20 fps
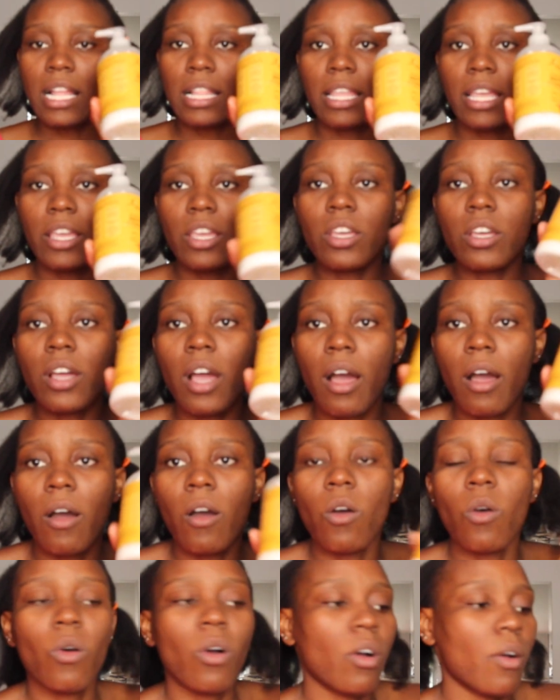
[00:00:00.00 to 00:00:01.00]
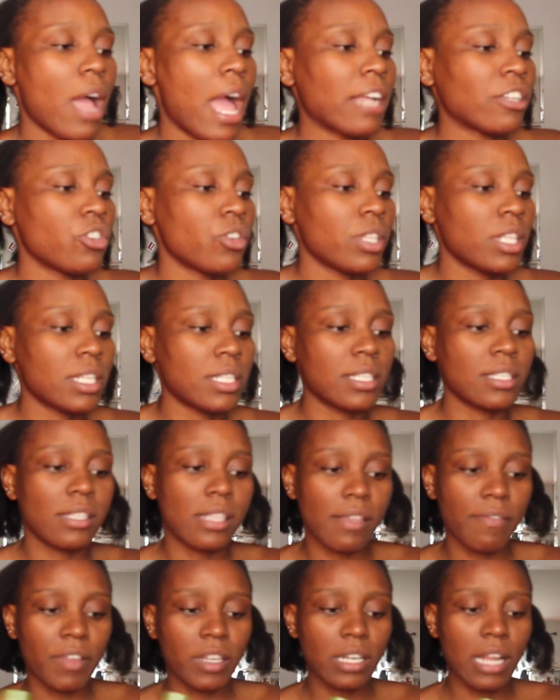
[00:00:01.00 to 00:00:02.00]
There you go. Actually, this is
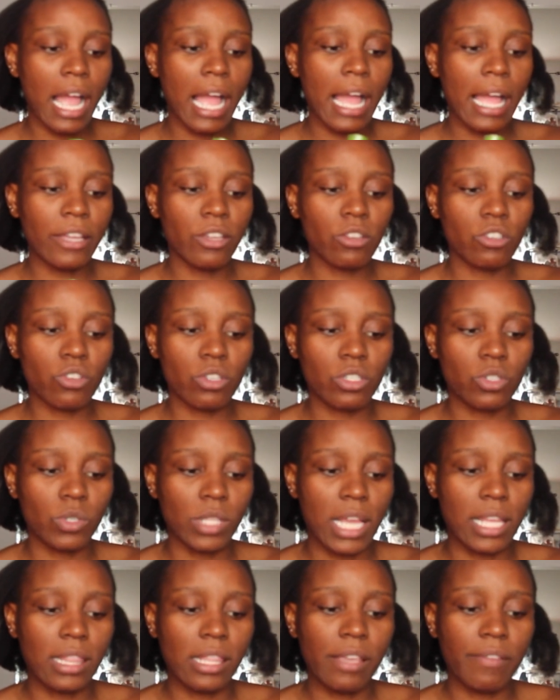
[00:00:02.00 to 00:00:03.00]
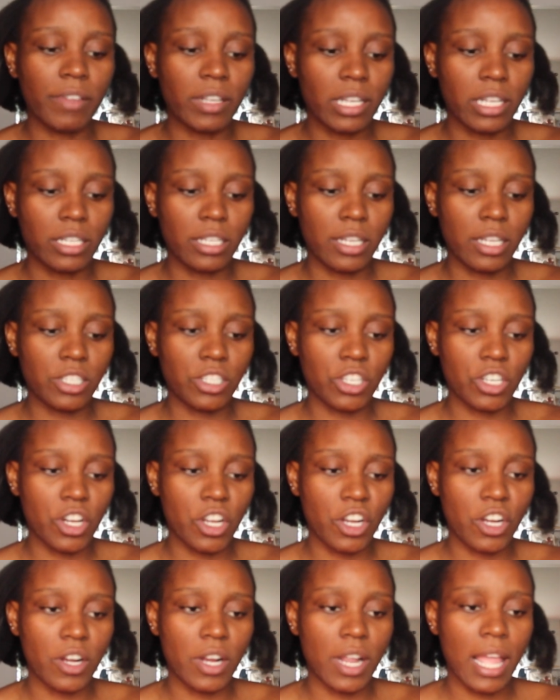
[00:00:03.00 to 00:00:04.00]
leave-in. I usually do like leave-in
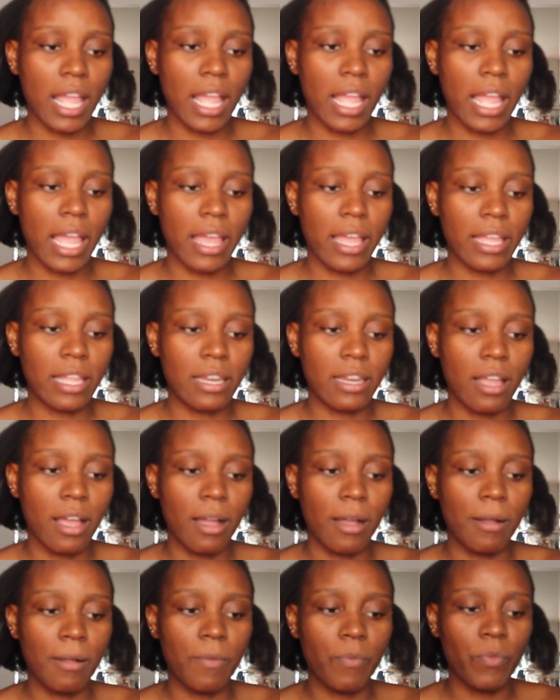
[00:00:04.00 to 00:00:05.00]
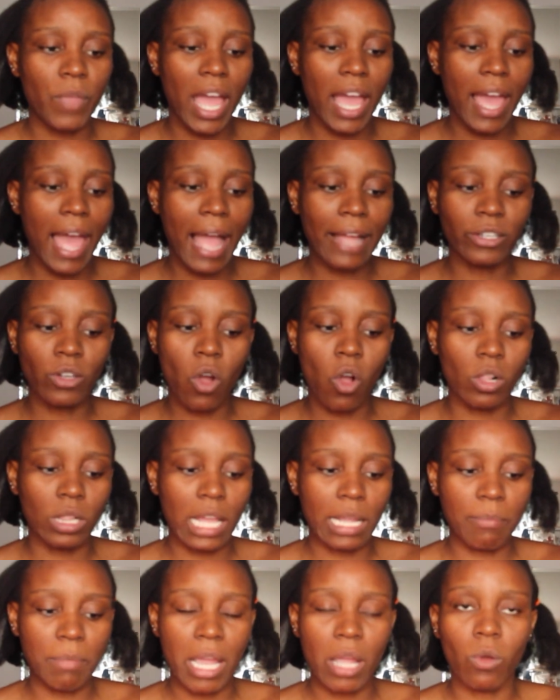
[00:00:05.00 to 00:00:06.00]
conditioner, and I add all
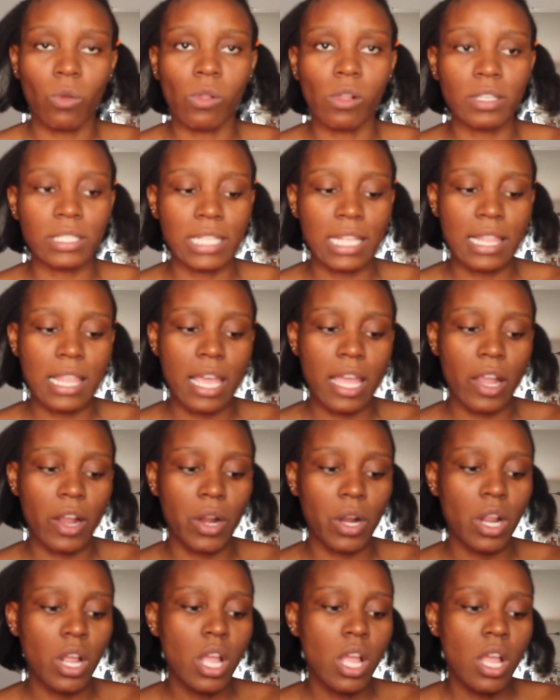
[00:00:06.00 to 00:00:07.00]
like my oils in there.